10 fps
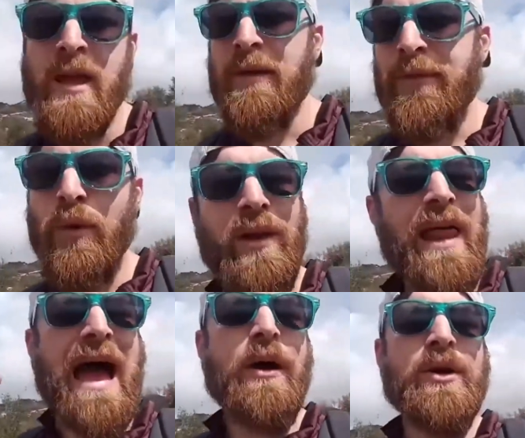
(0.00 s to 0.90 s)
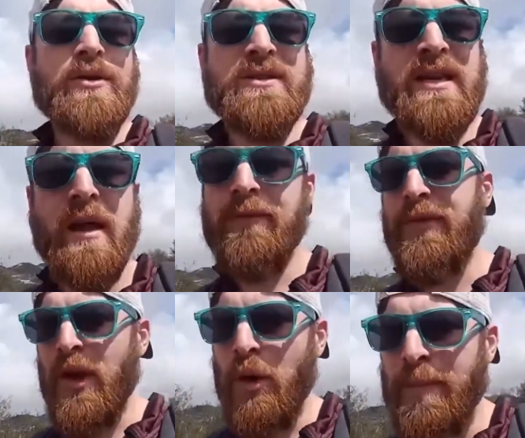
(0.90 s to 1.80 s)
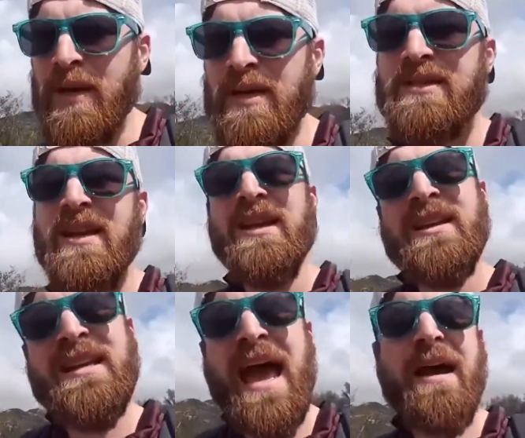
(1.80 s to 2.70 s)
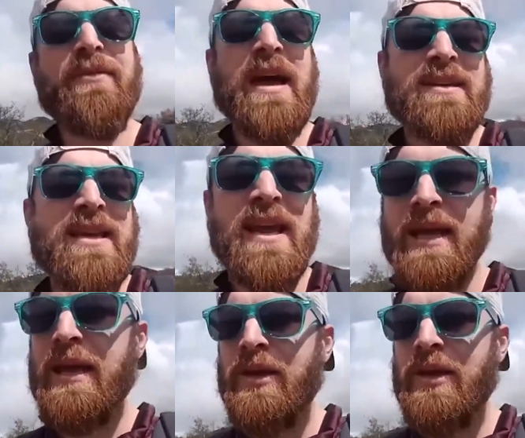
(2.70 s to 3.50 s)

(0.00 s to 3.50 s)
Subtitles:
if you allow yourself the openness to have that taken,